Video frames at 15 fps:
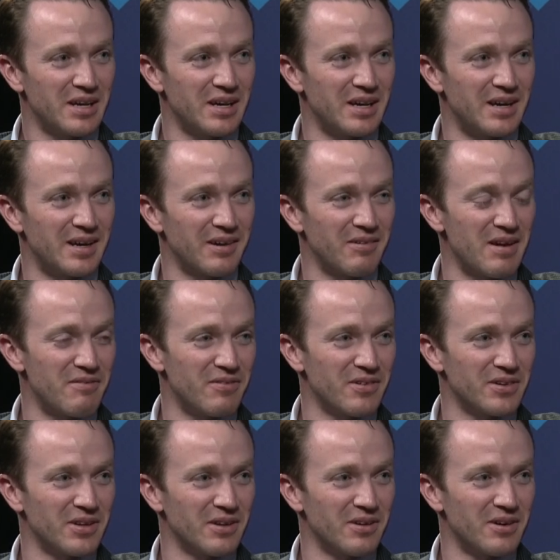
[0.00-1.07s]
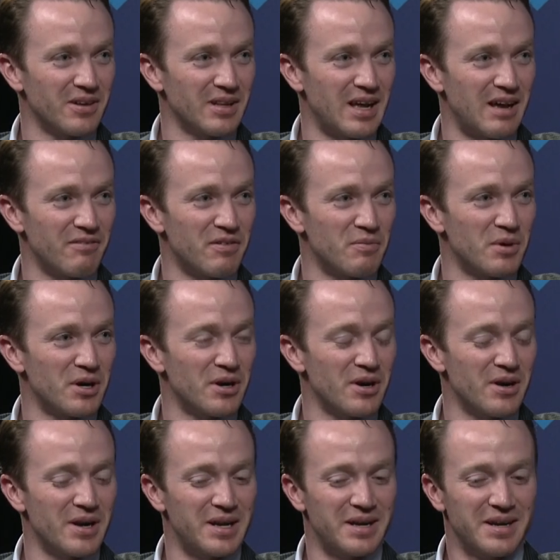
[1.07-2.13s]
uh, grateful to learn a lot from
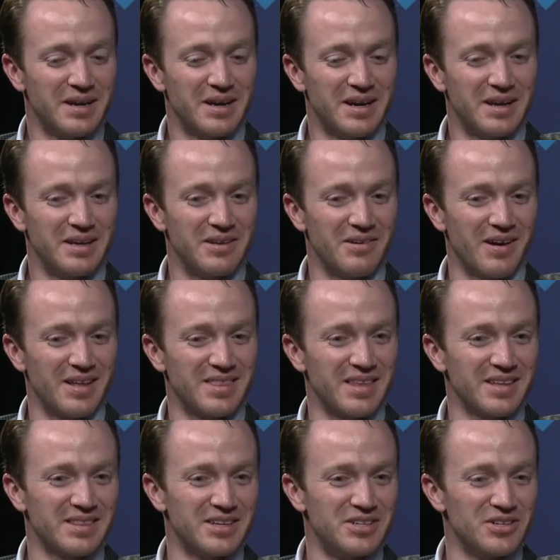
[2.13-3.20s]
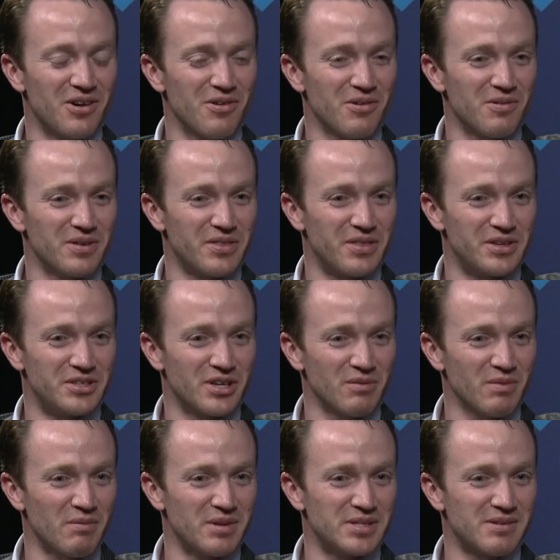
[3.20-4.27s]
her. And, you know, I think the joke with the
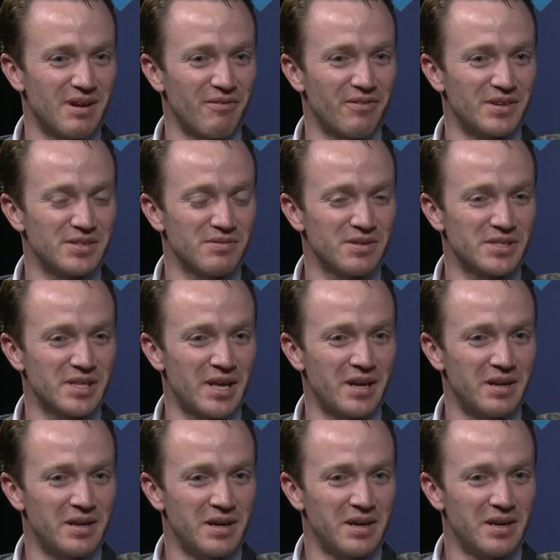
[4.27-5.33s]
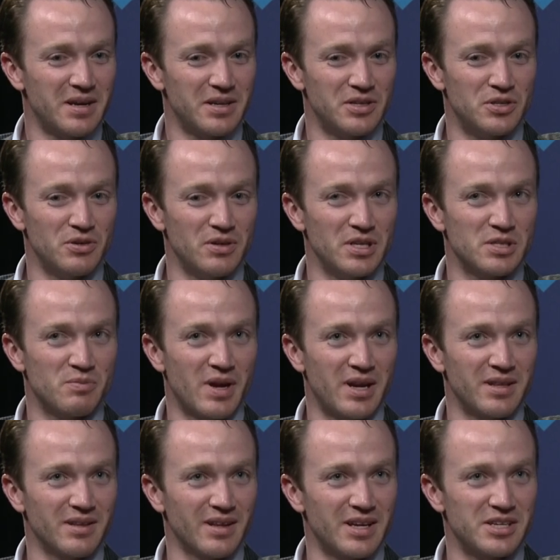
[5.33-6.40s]
term limits reference was that Judy's been
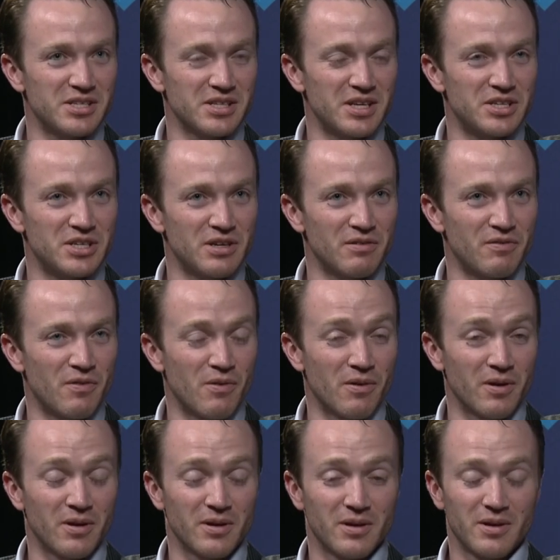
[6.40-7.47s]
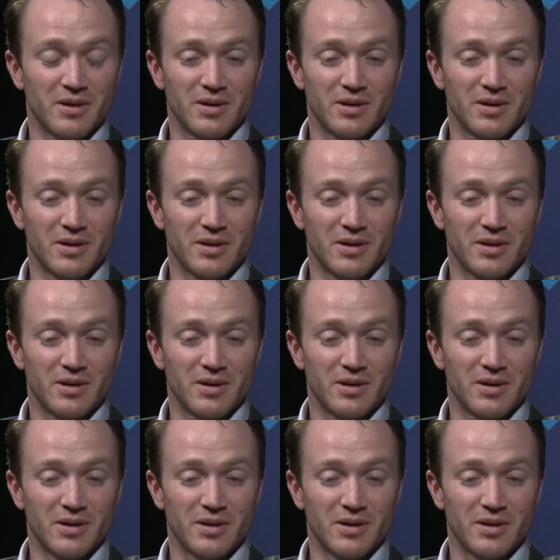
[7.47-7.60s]
in the legislature for